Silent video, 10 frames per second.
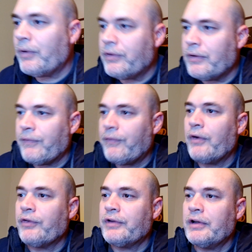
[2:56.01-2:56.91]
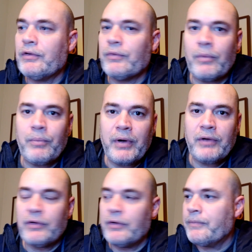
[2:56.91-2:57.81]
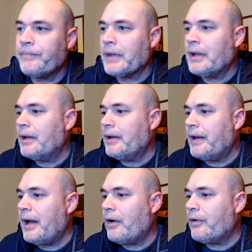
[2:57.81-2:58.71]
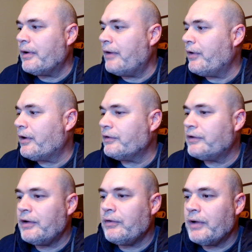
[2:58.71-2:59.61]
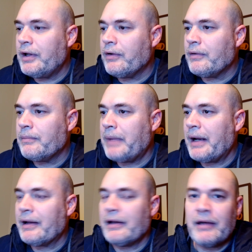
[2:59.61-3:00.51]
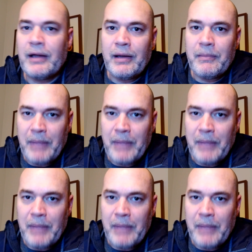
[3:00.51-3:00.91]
what the false teachers will bring to you. Now, if we continue here, back in